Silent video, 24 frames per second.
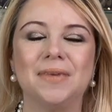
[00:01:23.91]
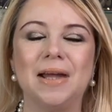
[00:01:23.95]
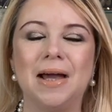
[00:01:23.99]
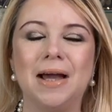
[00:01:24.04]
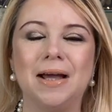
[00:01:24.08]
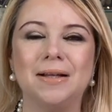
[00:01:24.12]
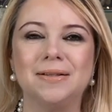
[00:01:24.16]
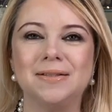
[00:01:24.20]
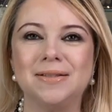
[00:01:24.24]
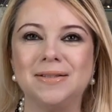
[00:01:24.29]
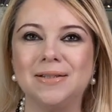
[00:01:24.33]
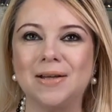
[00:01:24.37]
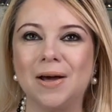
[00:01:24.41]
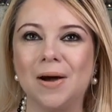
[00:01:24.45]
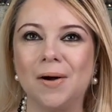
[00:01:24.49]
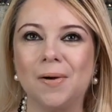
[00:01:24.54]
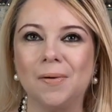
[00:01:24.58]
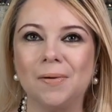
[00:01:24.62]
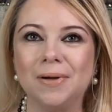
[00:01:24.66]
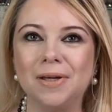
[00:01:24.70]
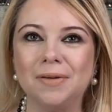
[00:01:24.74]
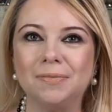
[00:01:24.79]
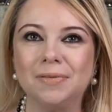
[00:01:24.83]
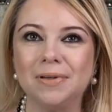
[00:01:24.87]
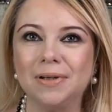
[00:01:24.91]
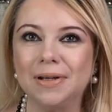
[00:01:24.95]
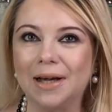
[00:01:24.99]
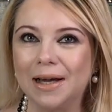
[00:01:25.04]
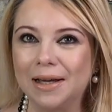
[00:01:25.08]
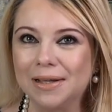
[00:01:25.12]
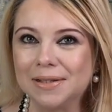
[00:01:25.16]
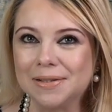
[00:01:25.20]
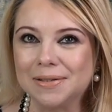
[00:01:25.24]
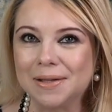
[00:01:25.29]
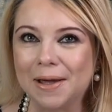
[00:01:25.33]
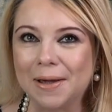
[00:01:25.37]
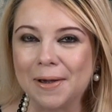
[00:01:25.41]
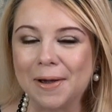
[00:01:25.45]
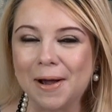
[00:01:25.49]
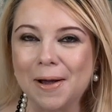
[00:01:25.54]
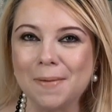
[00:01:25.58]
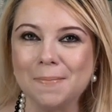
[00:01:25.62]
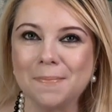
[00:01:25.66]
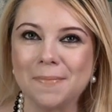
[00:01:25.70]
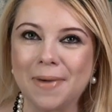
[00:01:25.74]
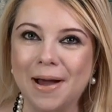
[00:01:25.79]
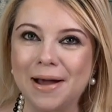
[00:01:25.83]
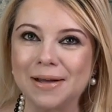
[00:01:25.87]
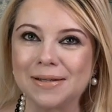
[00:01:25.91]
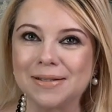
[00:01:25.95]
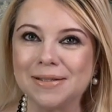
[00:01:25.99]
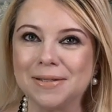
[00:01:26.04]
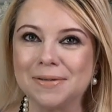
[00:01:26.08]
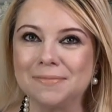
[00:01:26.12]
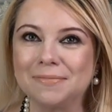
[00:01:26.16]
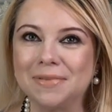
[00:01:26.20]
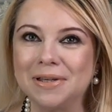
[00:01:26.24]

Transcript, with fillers: And so if you guys like unboxing